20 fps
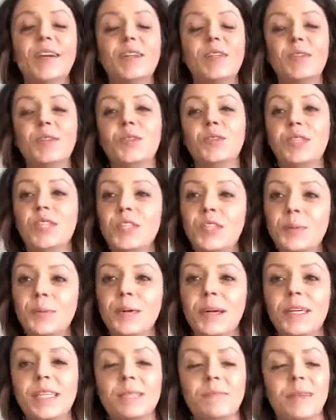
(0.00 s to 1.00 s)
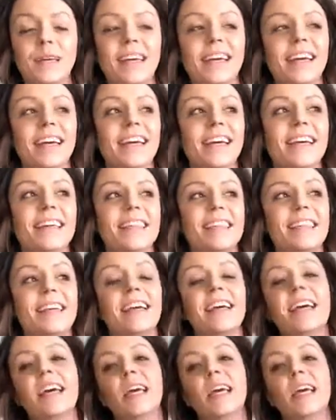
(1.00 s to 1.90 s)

strategic placement is